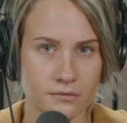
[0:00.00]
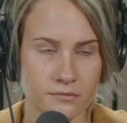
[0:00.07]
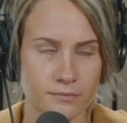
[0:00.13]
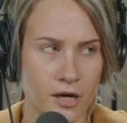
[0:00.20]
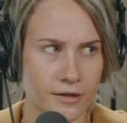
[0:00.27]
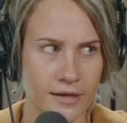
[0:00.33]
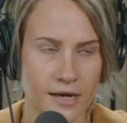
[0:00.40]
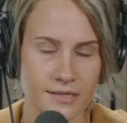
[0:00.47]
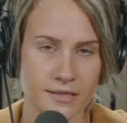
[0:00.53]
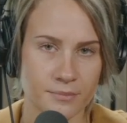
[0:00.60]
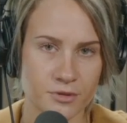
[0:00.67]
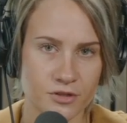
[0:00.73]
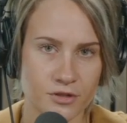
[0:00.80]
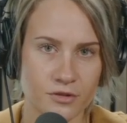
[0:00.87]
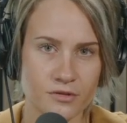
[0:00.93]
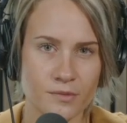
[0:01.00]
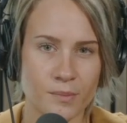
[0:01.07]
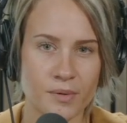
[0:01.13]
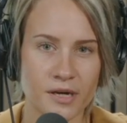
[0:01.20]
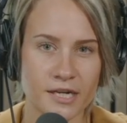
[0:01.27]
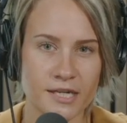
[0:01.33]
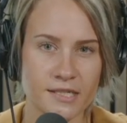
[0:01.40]
podcast episode,
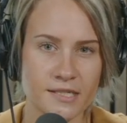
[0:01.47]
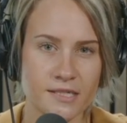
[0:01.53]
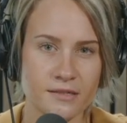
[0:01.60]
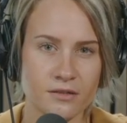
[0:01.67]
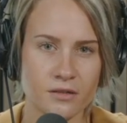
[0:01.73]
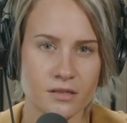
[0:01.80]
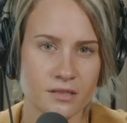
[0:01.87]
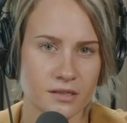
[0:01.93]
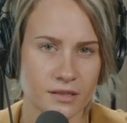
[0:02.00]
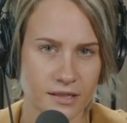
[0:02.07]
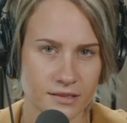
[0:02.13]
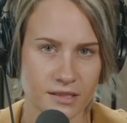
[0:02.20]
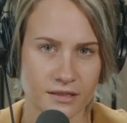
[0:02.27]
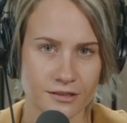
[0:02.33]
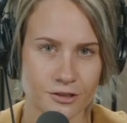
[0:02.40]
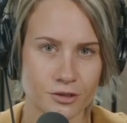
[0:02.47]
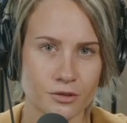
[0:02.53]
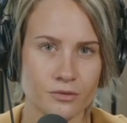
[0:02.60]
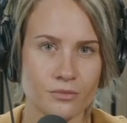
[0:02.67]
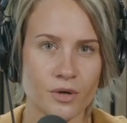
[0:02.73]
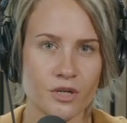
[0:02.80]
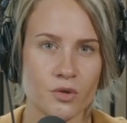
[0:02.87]
but who doesn't like
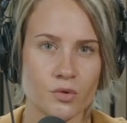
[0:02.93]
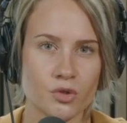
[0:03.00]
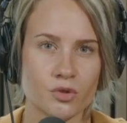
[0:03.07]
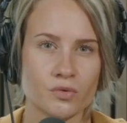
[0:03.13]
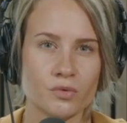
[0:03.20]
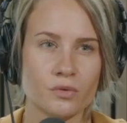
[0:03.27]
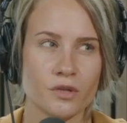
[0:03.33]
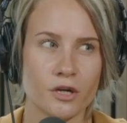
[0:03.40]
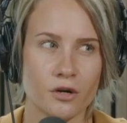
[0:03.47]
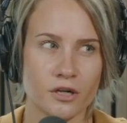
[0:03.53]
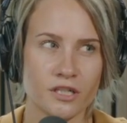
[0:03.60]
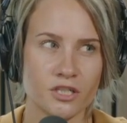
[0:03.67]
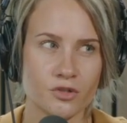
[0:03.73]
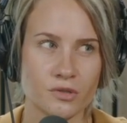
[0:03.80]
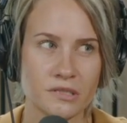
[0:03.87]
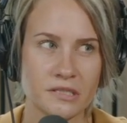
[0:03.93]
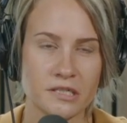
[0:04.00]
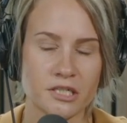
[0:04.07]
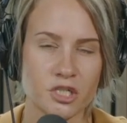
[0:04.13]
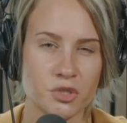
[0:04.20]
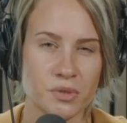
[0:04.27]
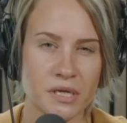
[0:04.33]
technical when you truly are interested
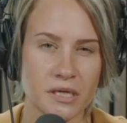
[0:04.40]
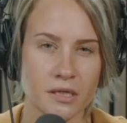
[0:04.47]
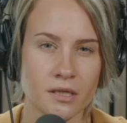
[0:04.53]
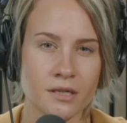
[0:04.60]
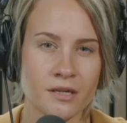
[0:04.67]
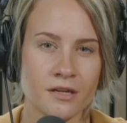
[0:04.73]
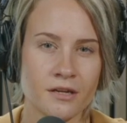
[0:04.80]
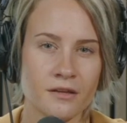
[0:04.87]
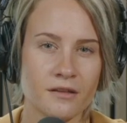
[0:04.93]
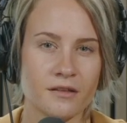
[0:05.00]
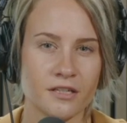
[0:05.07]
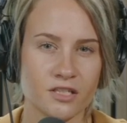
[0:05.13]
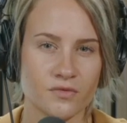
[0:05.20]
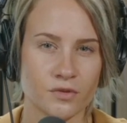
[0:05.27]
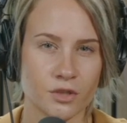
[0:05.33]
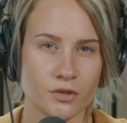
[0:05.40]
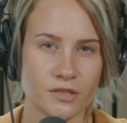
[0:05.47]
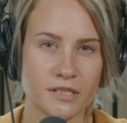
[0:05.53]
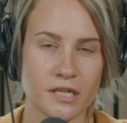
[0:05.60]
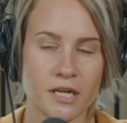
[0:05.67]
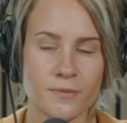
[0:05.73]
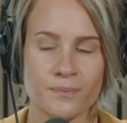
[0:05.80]
in doing things for your
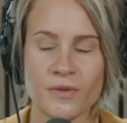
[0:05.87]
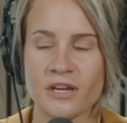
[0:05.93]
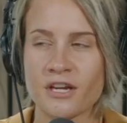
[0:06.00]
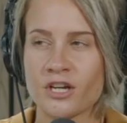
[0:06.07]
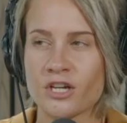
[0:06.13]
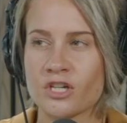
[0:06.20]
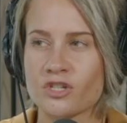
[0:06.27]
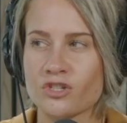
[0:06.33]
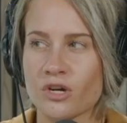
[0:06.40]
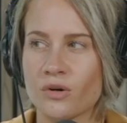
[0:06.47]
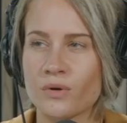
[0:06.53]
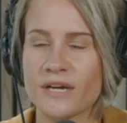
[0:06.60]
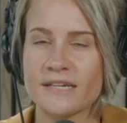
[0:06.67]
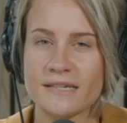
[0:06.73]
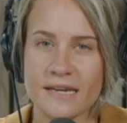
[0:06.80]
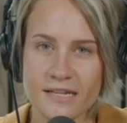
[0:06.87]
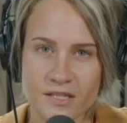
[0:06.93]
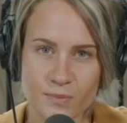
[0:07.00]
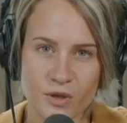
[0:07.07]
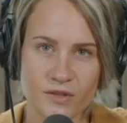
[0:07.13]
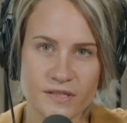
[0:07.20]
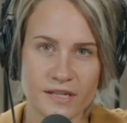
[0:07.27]
skin? So Intense
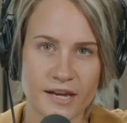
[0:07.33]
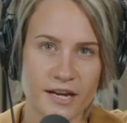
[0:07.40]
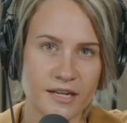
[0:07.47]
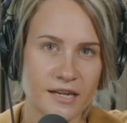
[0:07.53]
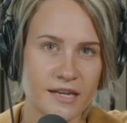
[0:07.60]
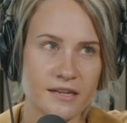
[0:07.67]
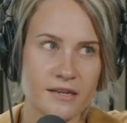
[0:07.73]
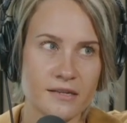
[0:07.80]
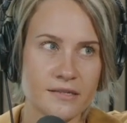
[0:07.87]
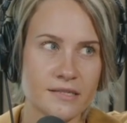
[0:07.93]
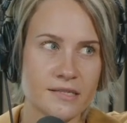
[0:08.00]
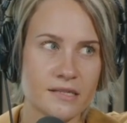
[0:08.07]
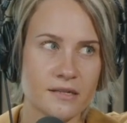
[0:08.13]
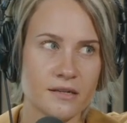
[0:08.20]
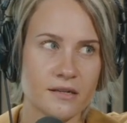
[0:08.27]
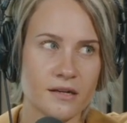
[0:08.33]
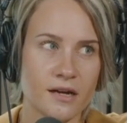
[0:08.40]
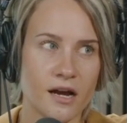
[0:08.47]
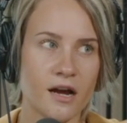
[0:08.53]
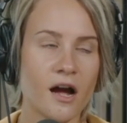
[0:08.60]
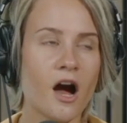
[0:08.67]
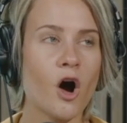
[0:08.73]
Pulse Light is,
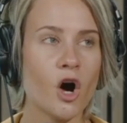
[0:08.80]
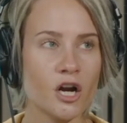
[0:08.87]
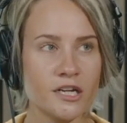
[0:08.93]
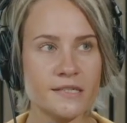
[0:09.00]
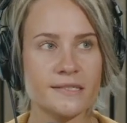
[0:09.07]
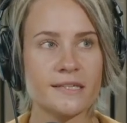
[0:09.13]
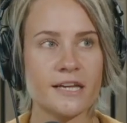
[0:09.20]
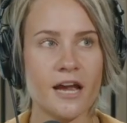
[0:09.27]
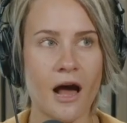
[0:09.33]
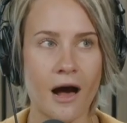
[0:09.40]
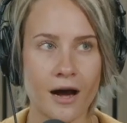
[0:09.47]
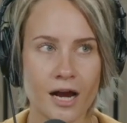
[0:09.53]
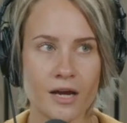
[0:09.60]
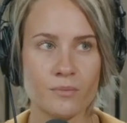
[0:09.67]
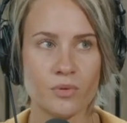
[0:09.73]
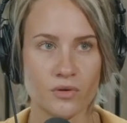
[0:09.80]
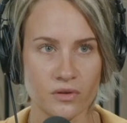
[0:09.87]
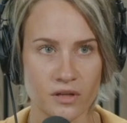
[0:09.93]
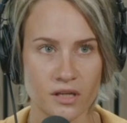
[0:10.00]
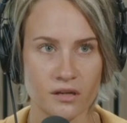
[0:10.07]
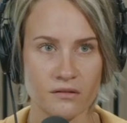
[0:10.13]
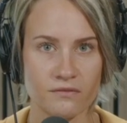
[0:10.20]
honestly, I
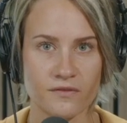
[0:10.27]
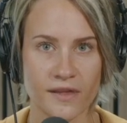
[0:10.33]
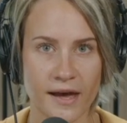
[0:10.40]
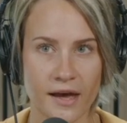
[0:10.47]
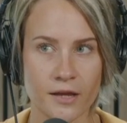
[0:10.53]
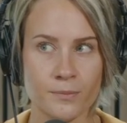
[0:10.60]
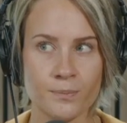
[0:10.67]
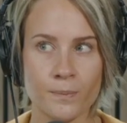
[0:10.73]
believe that